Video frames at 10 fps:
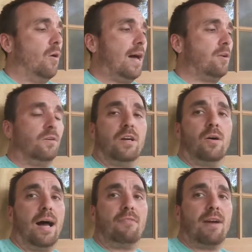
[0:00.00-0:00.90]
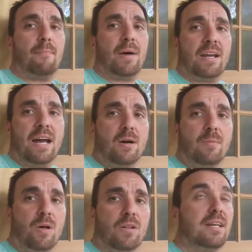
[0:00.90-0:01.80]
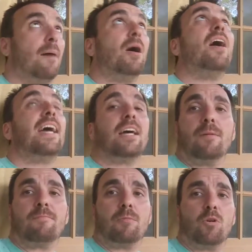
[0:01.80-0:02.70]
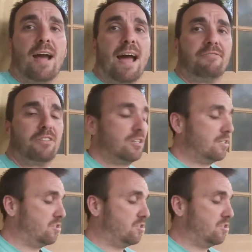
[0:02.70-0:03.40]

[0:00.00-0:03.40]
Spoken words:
I don't know. I wrap my night up all the time. I'll hang it up from a rafter.